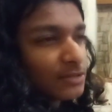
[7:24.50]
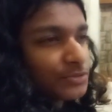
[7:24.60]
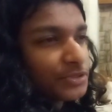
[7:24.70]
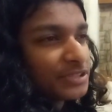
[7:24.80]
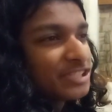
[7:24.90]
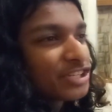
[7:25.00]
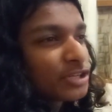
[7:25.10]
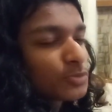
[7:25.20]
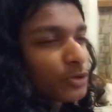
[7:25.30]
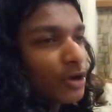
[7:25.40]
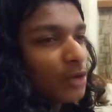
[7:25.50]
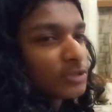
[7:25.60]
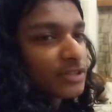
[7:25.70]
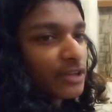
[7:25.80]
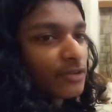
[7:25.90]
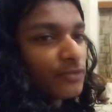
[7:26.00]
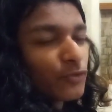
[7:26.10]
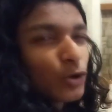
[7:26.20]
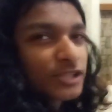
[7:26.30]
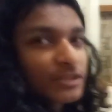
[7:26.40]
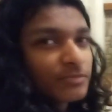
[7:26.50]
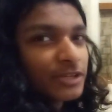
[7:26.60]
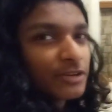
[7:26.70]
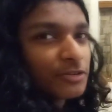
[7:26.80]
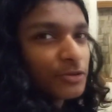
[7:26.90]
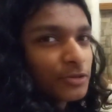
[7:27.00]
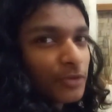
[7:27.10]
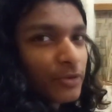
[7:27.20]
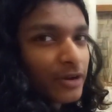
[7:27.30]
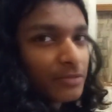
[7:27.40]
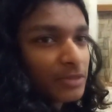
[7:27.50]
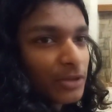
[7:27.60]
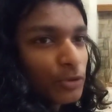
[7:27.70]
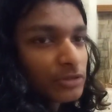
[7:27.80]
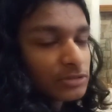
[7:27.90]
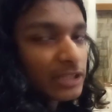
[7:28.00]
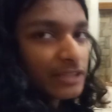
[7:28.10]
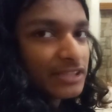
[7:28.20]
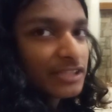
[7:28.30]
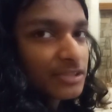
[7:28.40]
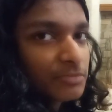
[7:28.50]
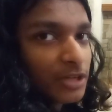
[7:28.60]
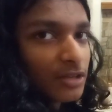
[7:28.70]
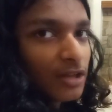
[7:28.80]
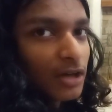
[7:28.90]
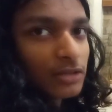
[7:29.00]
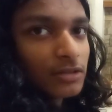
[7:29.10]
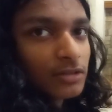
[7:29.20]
The teachers were always like forcing me to do the work. They weren't really teaching me a lot.